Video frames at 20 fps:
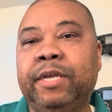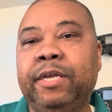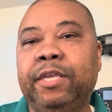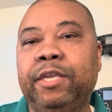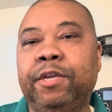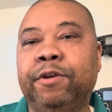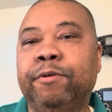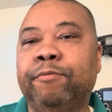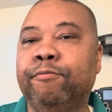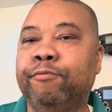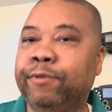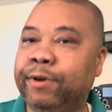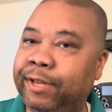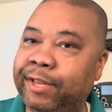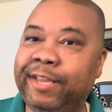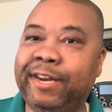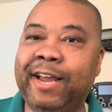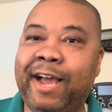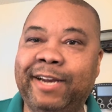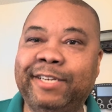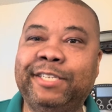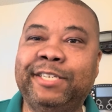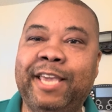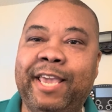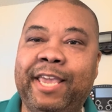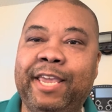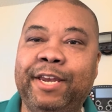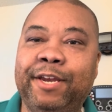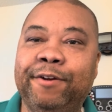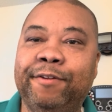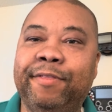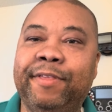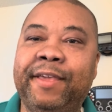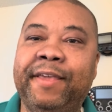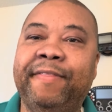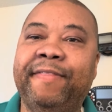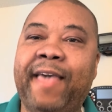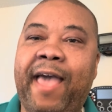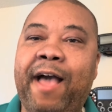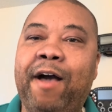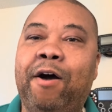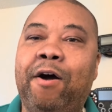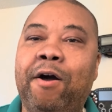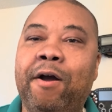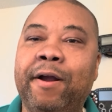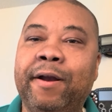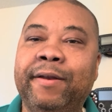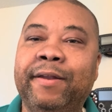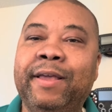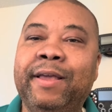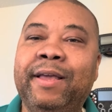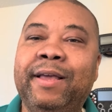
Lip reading: You're really not shaking your thing that hard.